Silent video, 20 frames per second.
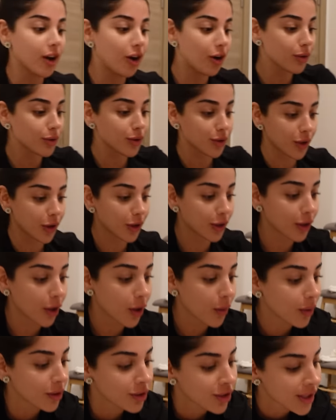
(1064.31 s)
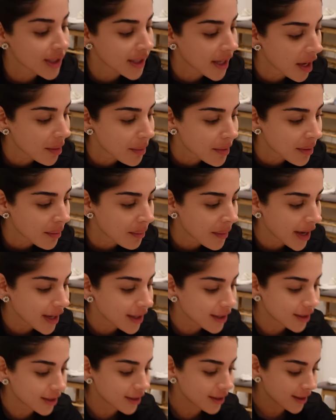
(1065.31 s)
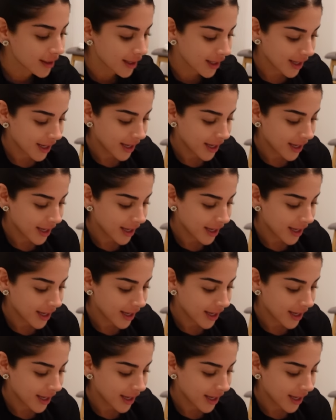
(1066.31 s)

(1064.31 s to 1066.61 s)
Also, look what just came in the mail.